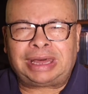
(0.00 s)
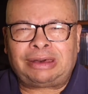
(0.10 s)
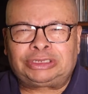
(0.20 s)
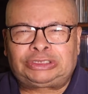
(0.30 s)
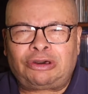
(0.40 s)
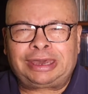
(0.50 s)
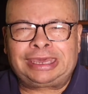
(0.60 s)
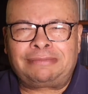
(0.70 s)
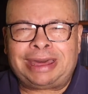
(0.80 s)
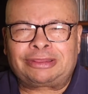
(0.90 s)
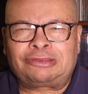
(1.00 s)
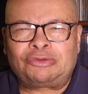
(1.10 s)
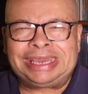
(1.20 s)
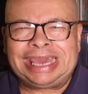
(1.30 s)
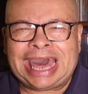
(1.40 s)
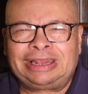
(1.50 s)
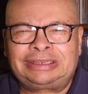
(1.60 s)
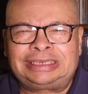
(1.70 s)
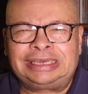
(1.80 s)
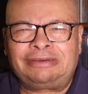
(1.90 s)
I was talking about the
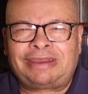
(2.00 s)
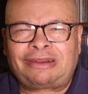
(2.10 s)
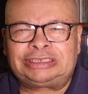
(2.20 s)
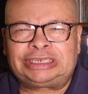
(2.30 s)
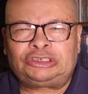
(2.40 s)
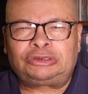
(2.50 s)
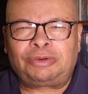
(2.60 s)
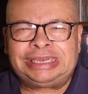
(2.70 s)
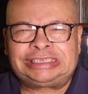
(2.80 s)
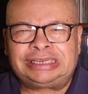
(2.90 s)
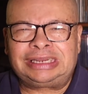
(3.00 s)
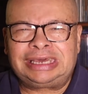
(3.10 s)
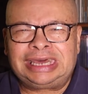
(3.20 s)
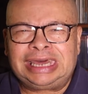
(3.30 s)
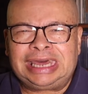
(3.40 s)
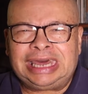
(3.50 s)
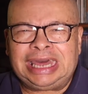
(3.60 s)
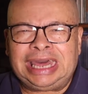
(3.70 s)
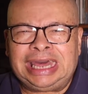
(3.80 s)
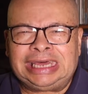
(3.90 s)
reality of our situation,
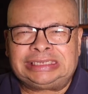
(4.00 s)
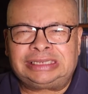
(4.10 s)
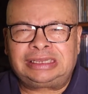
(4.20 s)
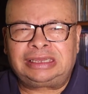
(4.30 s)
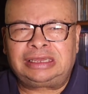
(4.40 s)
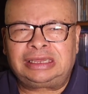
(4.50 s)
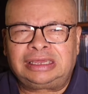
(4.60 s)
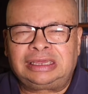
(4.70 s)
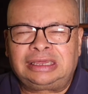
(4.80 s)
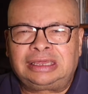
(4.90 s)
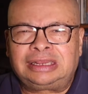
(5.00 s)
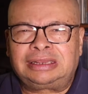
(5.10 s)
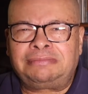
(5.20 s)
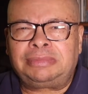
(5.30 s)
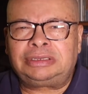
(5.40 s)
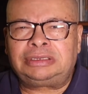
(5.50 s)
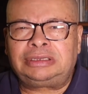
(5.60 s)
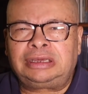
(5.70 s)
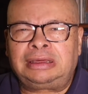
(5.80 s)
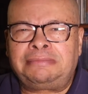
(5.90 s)
and
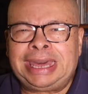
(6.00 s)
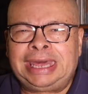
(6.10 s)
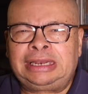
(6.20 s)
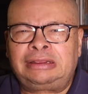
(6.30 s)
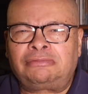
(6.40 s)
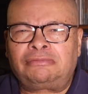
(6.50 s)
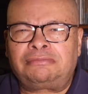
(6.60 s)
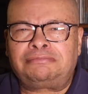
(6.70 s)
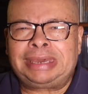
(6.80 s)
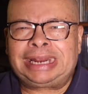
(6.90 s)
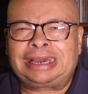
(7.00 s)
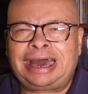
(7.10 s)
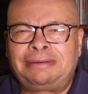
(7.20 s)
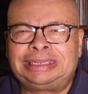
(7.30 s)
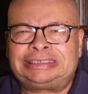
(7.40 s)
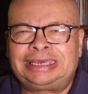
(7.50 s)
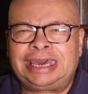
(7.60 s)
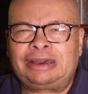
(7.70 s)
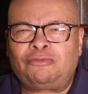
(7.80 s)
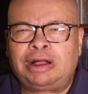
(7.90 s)
the man made a comment
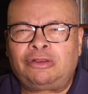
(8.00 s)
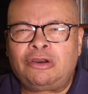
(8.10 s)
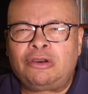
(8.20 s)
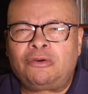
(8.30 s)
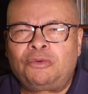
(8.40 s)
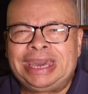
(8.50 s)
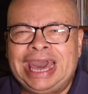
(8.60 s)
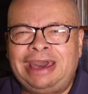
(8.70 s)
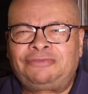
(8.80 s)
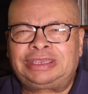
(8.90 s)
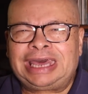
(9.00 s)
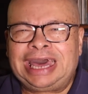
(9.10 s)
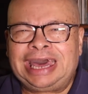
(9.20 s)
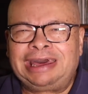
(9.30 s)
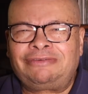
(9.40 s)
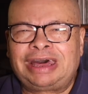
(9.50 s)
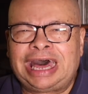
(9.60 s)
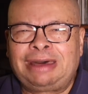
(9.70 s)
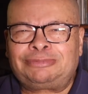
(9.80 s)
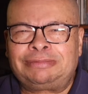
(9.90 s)
saying, well, we have to have
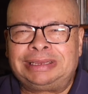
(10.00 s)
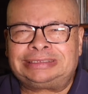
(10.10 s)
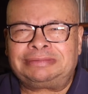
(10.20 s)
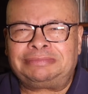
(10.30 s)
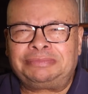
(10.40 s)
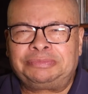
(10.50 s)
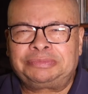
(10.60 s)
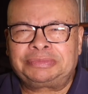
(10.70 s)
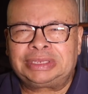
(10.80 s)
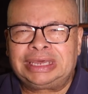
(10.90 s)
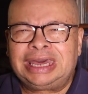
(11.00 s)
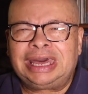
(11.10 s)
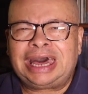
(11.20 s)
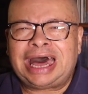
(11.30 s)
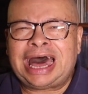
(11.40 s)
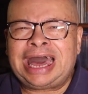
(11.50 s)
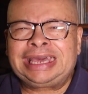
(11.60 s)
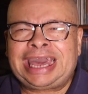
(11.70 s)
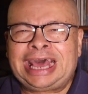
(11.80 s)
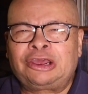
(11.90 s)
optimism. I
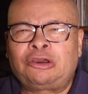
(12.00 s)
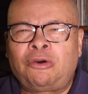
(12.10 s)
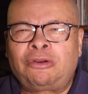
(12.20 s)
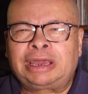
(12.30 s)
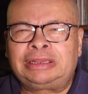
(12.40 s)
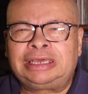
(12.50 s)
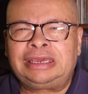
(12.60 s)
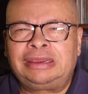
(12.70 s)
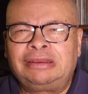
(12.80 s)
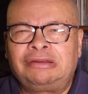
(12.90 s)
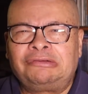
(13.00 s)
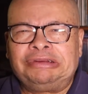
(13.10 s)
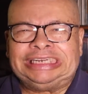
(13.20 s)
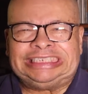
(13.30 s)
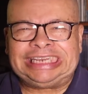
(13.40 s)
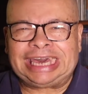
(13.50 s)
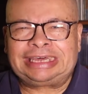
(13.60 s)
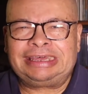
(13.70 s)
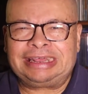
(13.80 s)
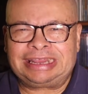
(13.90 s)
categorically
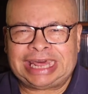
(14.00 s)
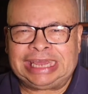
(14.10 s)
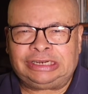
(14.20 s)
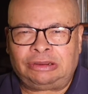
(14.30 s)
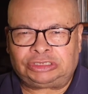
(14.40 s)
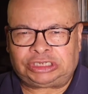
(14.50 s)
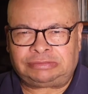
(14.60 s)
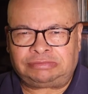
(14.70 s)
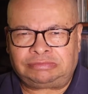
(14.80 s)
reject that notion.